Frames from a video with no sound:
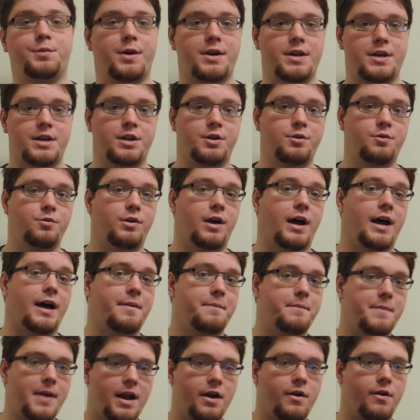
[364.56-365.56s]
when you
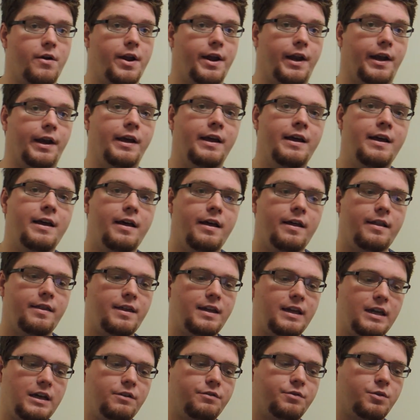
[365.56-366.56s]
got married.
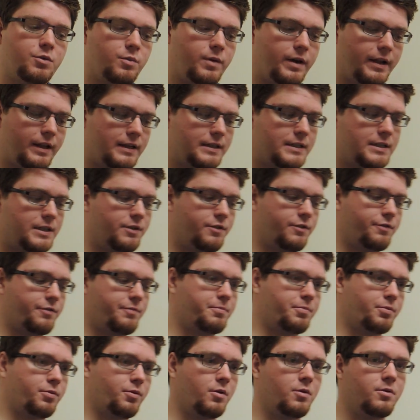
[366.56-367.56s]
Think of a
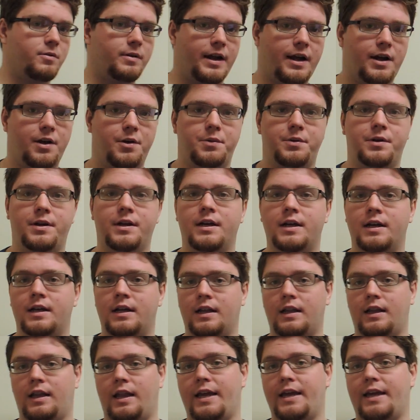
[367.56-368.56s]
relative pronoun
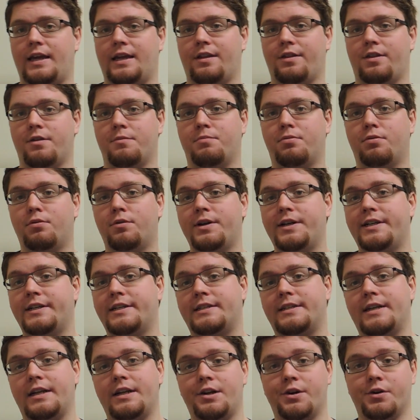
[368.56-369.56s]
like the
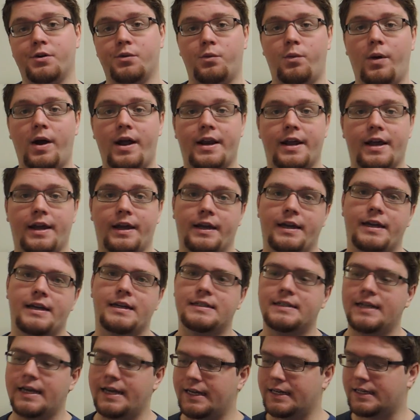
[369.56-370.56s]
priest at your wedding. He
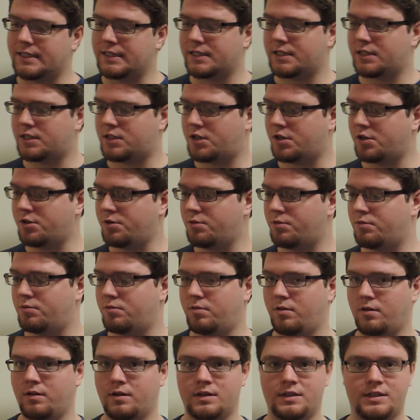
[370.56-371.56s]
takes
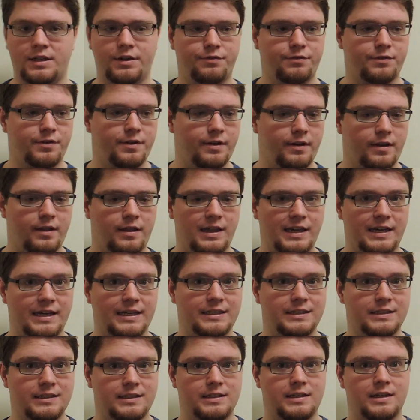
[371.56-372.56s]
two different
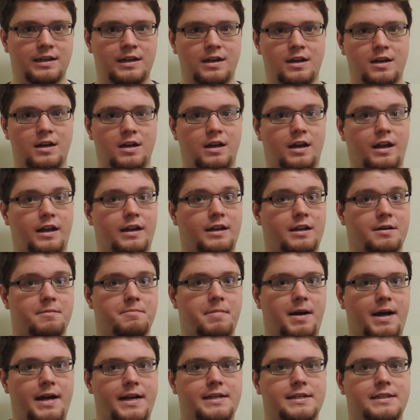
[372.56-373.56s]
things and
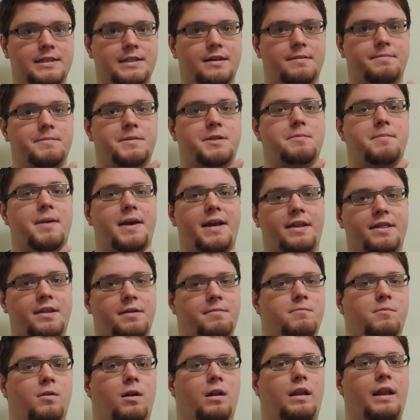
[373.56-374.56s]
combines them to make
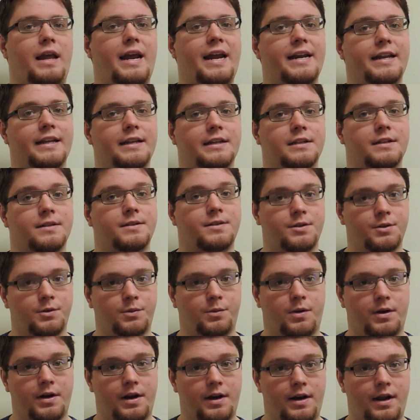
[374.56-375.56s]
them related to
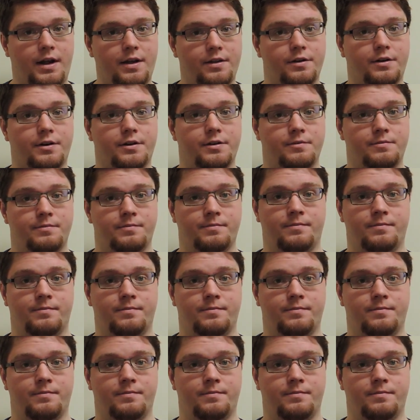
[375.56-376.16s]
one another.